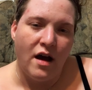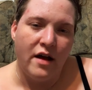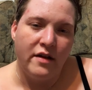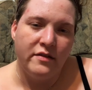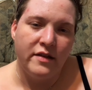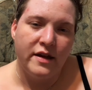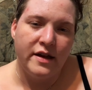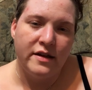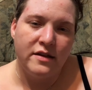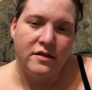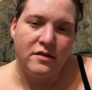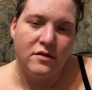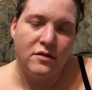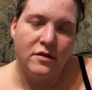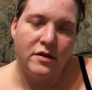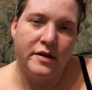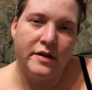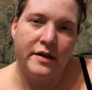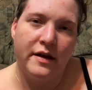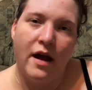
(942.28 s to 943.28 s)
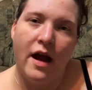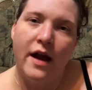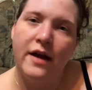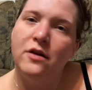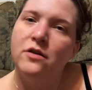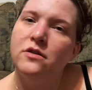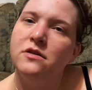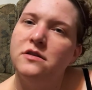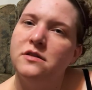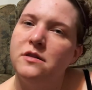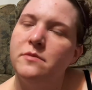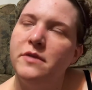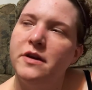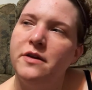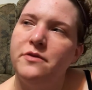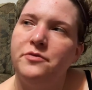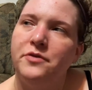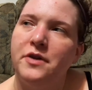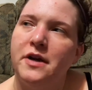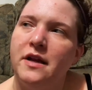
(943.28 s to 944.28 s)
I heard
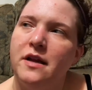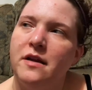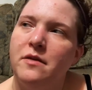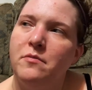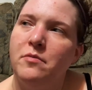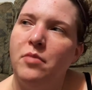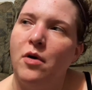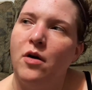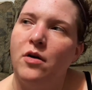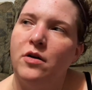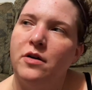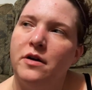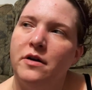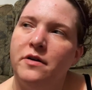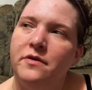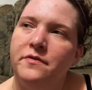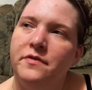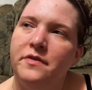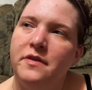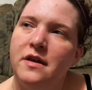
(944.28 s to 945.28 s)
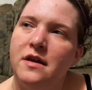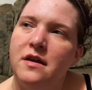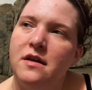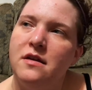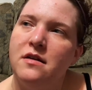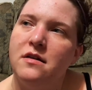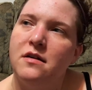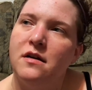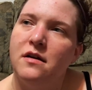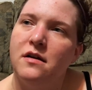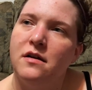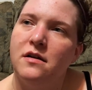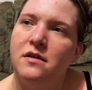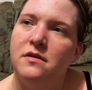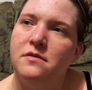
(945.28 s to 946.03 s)
somebody reading part of the